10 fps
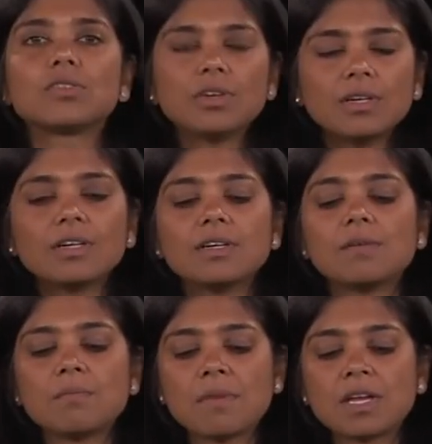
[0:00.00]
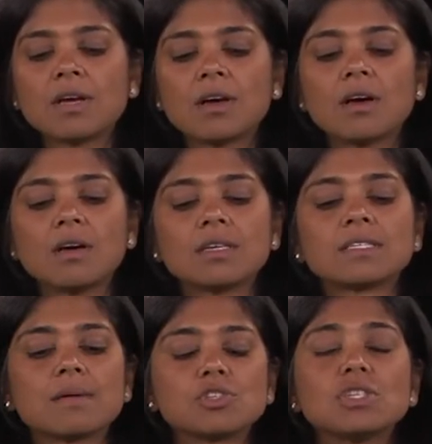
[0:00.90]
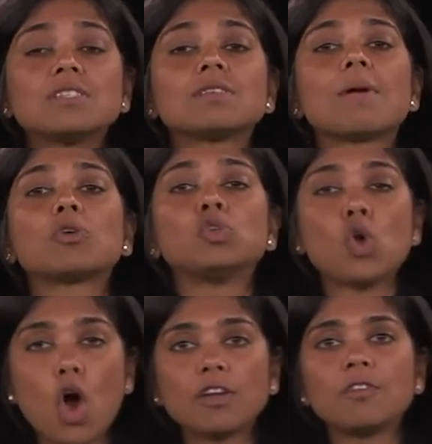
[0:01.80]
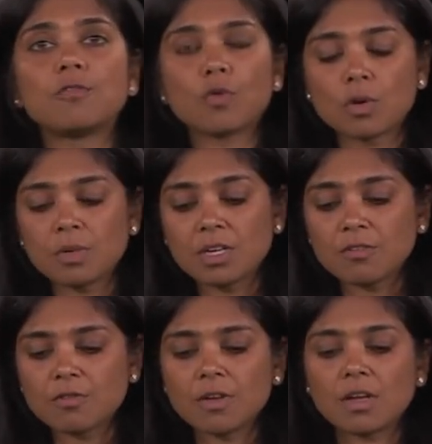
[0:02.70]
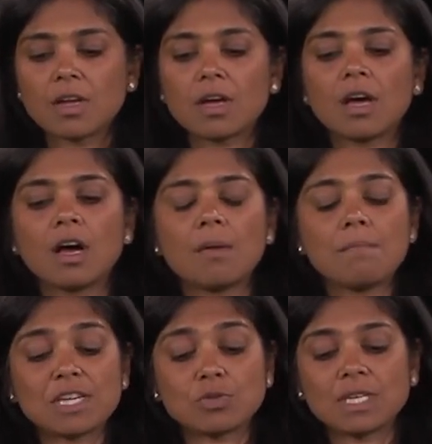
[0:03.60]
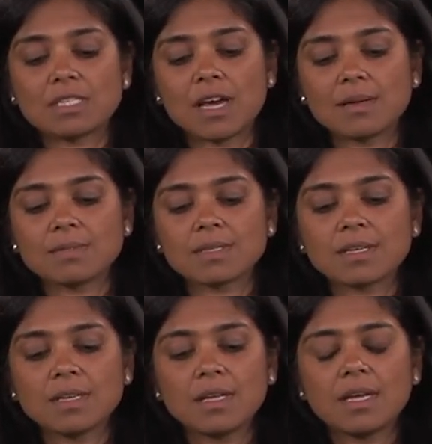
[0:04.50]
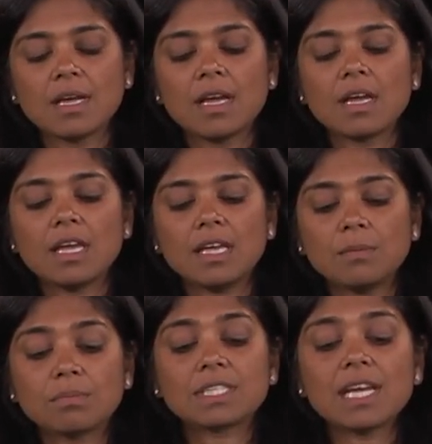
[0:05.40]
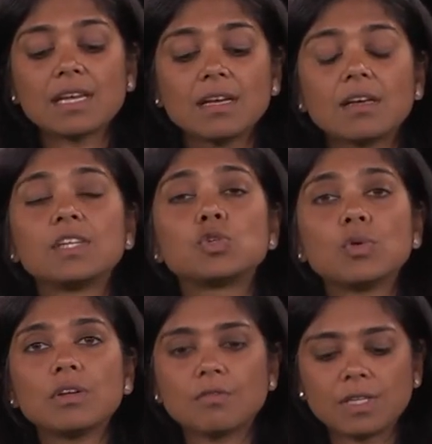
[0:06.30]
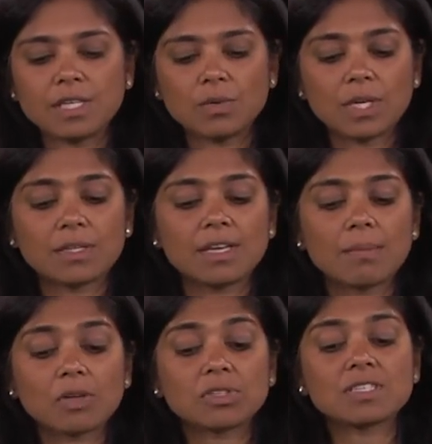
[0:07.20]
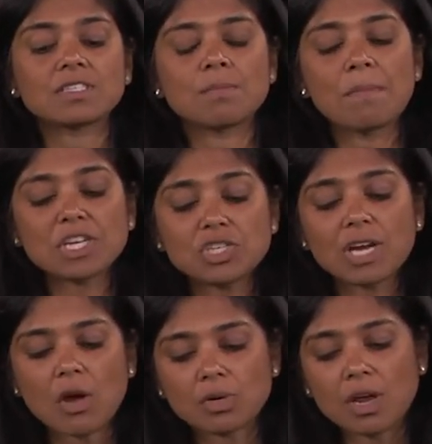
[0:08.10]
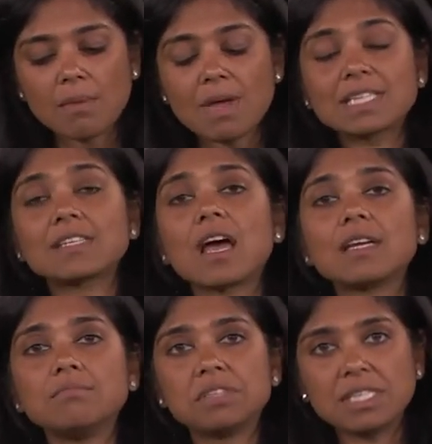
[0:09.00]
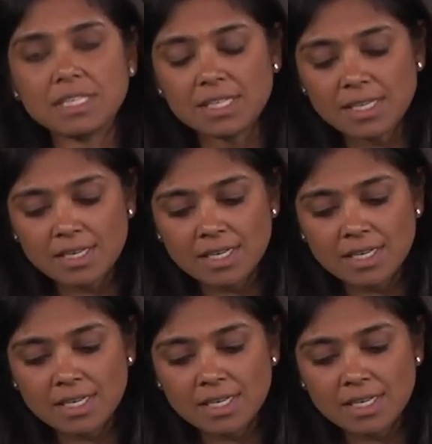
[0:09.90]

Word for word: third uh, assumption is about non-informative uh, measurement times. In particular, intuitively, the way to think about this is the measured outcome at time t